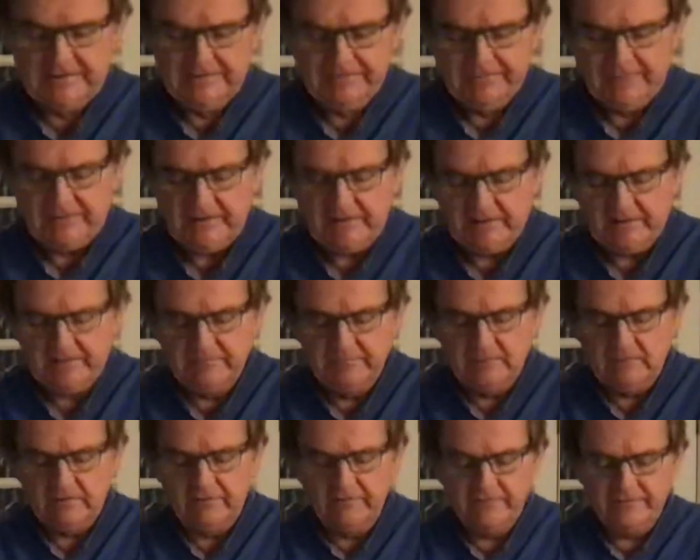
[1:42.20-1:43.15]

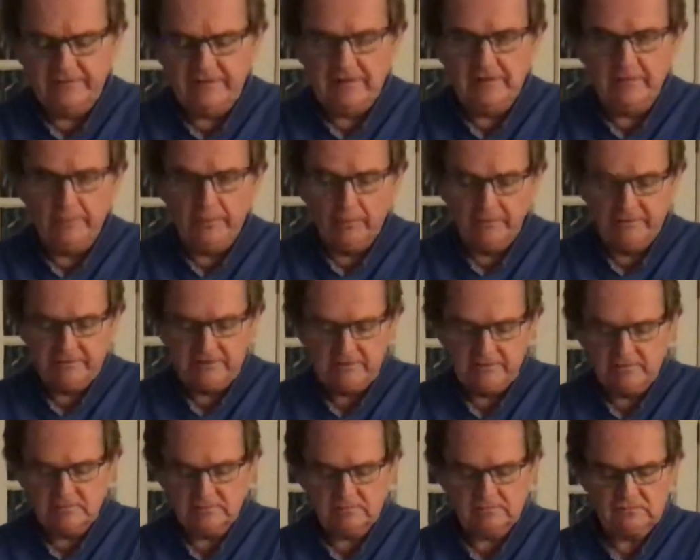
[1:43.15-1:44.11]
The V
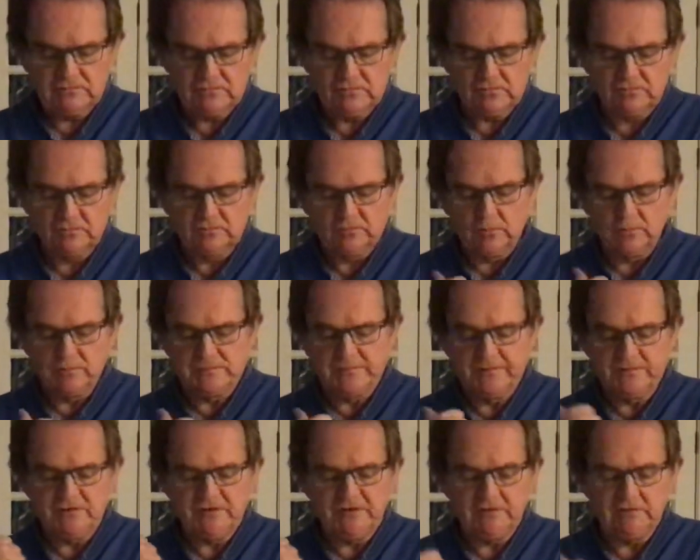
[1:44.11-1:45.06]
pointing sort of towards my
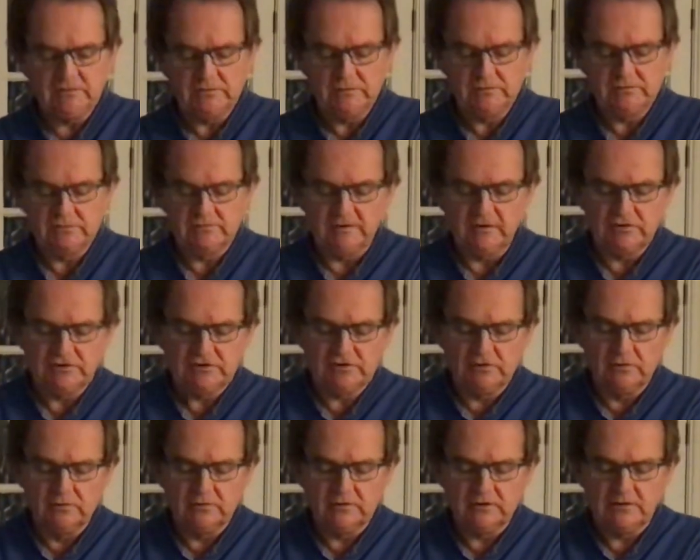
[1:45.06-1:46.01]
chin, towards the right
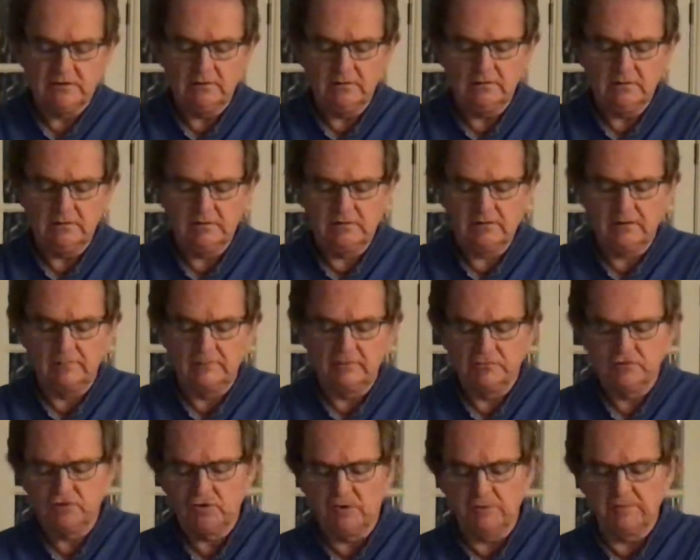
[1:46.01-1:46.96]
shoulder, thumb on
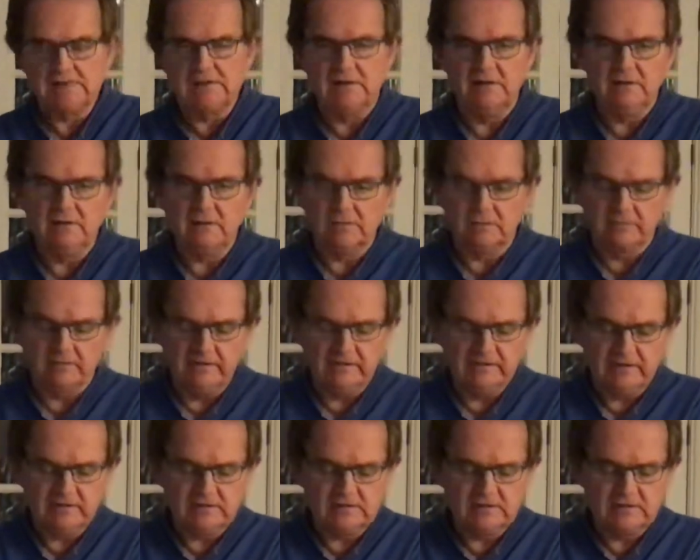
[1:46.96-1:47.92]
top, slightly on the right
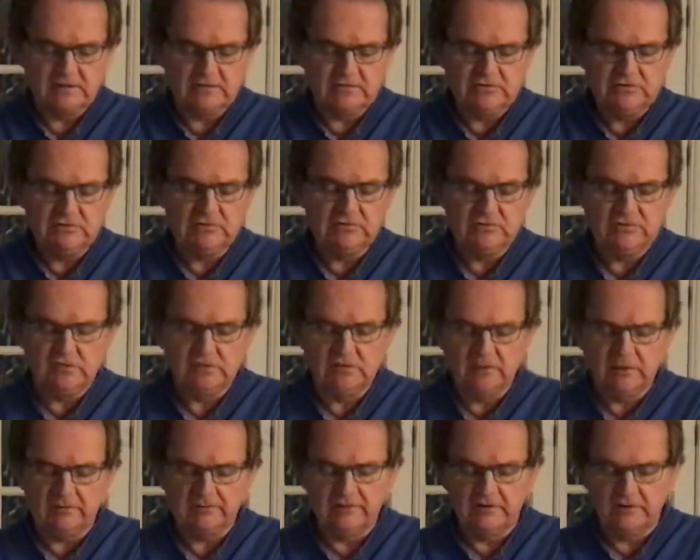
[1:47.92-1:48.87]
hand side, 2 to
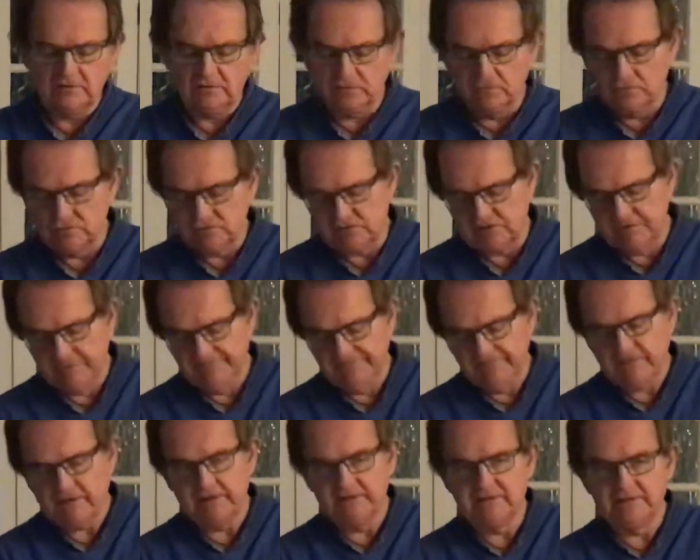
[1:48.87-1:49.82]
2.5 knuckles
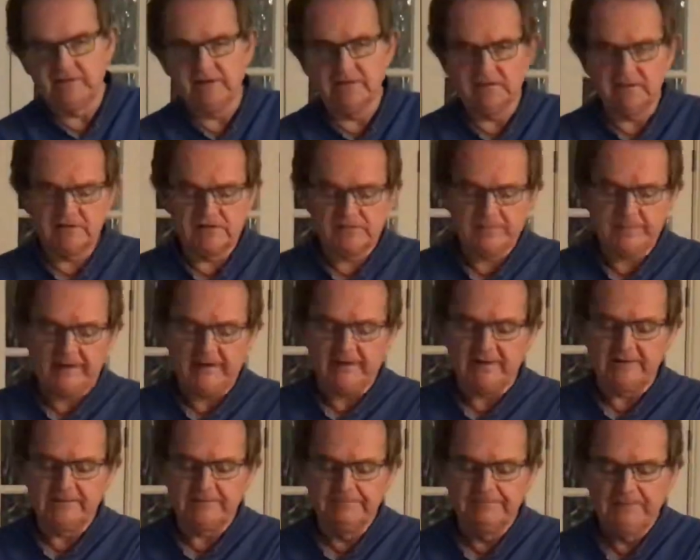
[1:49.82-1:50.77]
underneath this
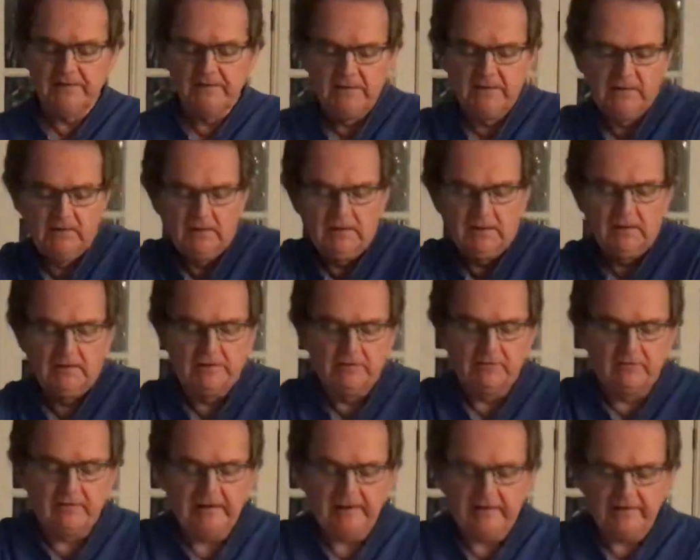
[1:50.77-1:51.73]
pad. The
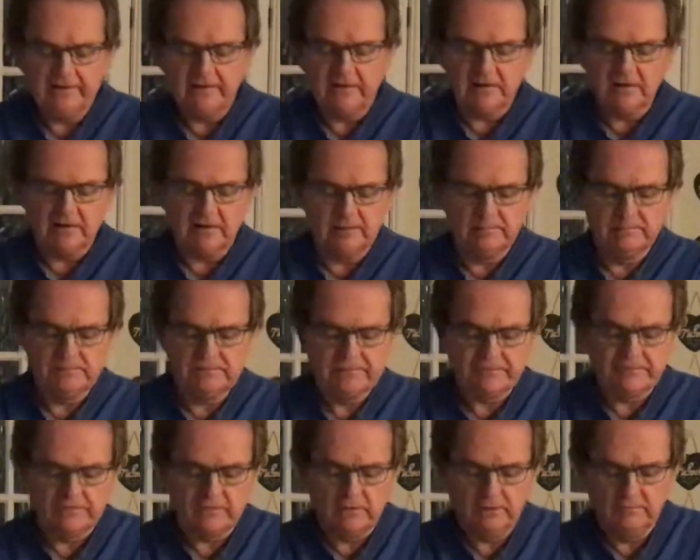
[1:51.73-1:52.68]
right hand then comes
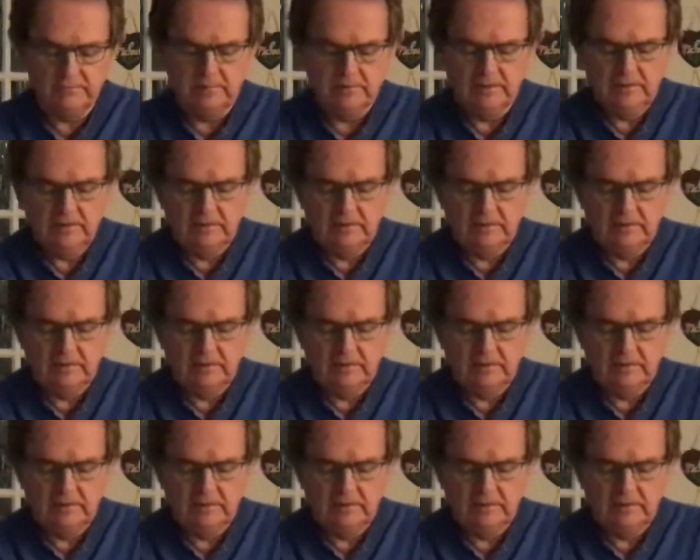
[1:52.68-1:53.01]
from